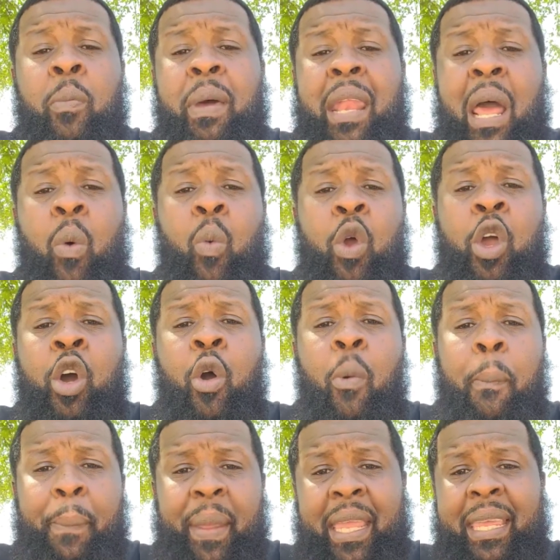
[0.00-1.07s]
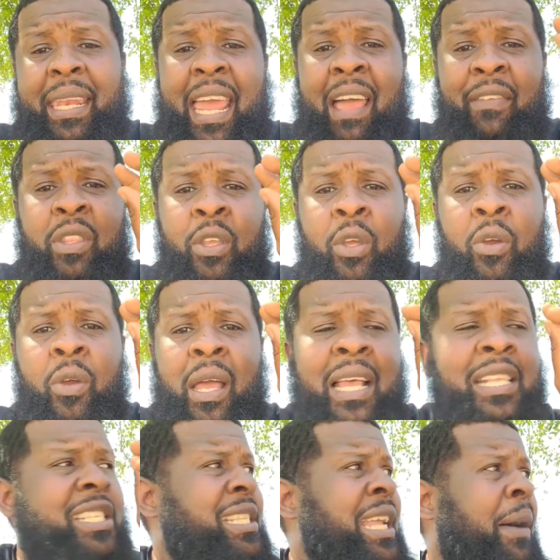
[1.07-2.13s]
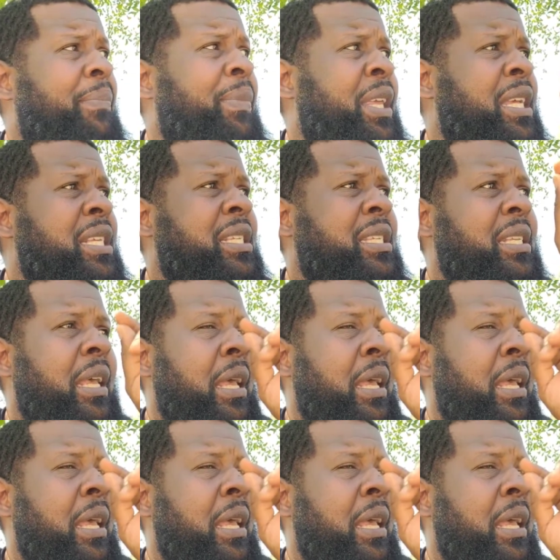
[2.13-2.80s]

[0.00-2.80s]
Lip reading: but I will pick it after I stop this.